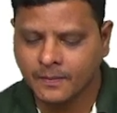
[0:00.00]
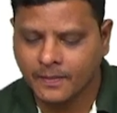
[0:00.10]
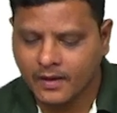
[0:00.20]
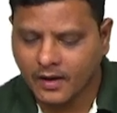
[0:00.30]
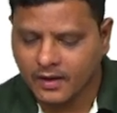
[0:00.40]

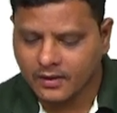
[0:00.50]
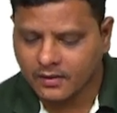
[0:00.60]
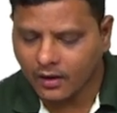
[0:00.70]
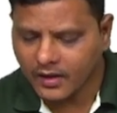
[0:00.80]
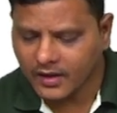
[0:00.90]
And
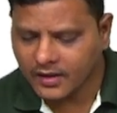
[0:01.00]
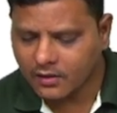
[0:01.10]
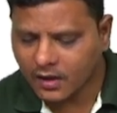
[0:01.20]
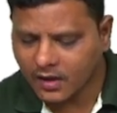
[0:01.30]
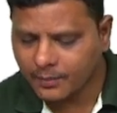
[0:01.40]
audit
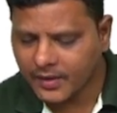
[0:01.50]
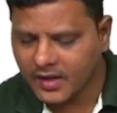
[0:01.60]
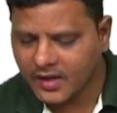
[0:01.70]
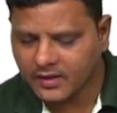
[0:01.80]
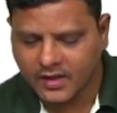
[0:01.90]
not being
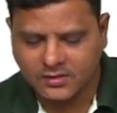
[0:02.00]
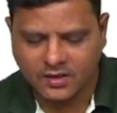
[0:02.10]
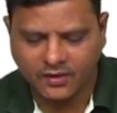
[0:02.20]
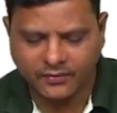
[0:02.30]
in the nature of